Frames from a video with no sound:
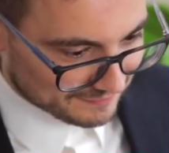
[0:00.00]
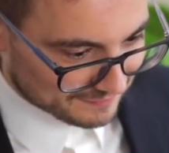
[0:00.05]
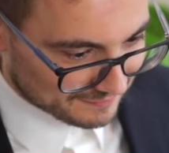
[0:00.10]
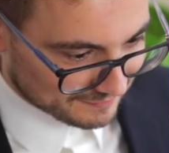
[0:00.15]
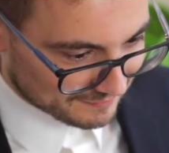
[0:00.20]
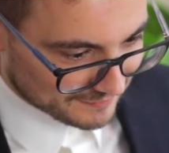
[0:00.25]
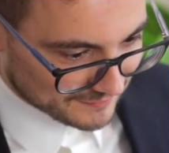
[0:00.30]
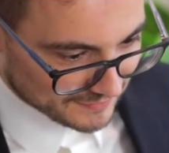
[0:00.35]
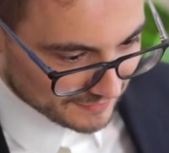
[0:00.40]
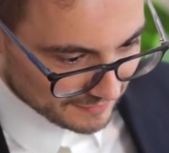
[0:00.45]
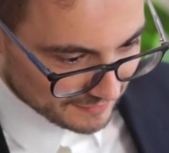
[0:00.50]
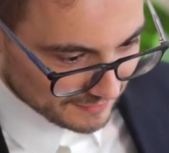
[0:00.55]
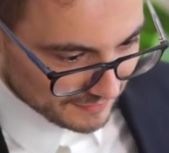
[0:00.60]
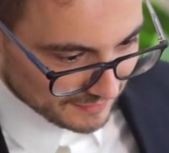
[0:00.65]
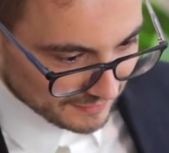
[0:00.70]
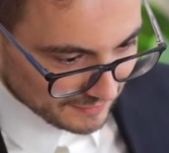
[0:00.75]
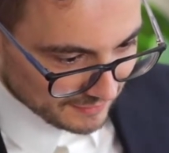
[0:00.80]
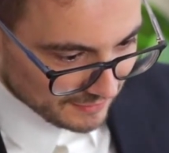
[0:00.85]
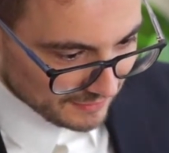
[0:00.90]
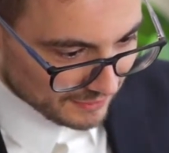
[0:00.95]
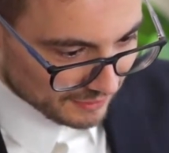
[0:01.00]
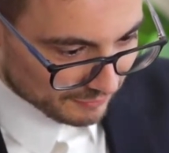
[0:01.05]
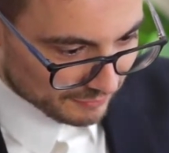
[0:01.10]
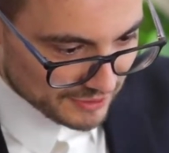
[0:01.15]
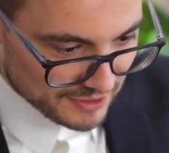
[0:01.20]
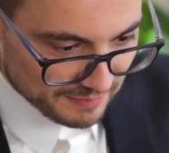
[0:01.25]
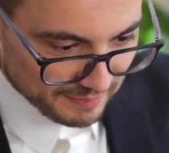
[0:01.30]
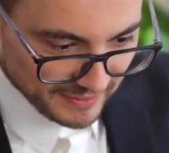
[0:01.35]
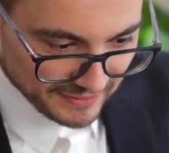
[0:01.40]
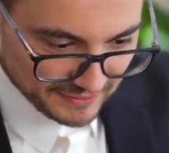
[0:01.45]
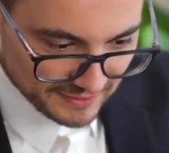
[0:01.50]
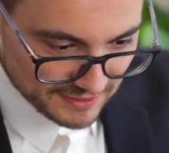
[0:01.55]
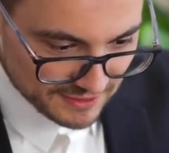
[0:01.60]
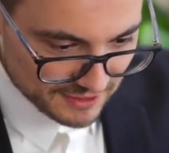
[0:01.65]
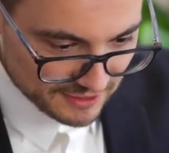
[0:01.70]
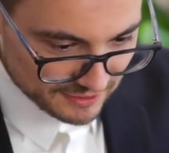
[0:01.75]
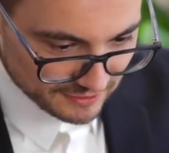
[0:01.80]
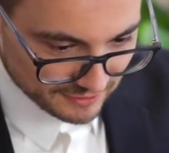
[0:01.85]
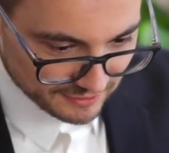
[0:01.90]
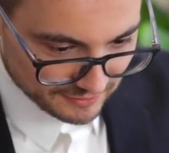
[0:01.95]
clear picture on how they
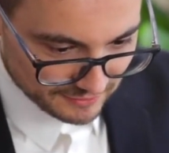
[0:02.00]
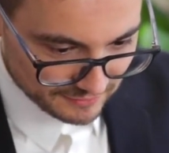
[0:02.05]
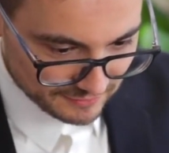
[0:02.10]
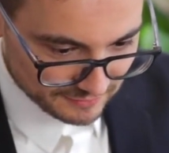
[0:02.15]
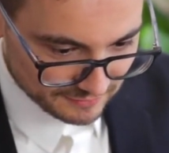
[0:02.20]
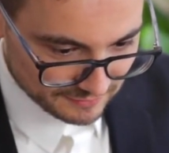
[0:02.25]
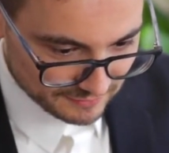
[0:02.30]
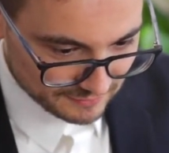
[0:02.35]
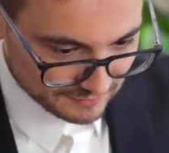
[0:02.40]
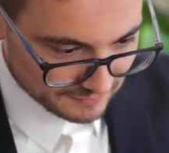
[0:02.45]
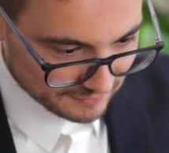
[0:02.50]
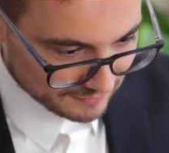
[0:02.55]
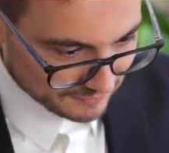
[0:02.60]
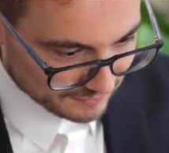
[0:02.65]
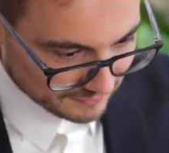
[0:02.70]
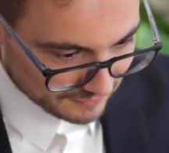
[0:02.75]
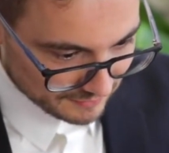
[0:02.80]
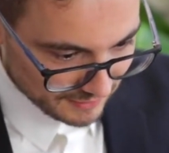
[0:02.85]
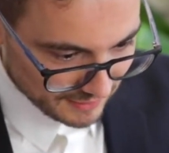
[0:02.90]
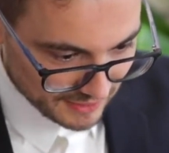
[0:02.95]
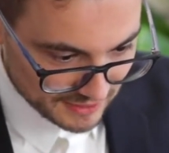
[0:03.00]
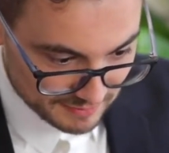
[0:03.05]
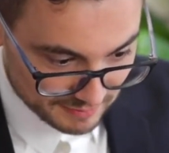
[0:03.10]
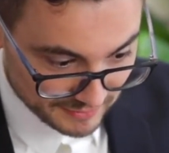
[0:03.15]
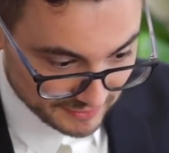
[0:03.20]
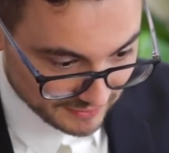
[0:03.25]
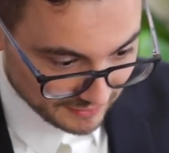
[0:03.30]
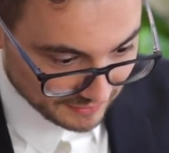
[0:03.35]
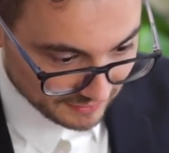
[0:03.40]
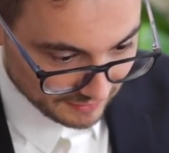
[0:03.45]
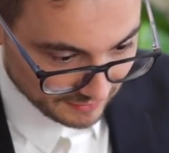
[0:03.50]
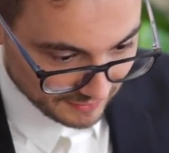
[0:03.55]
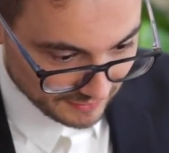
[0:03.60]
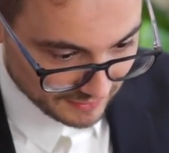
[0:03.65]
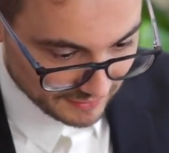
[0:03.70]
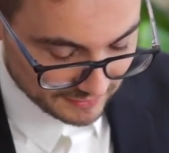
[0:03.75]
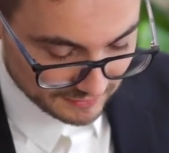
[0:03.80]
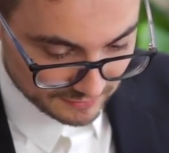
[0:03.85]
would represent your interests in the market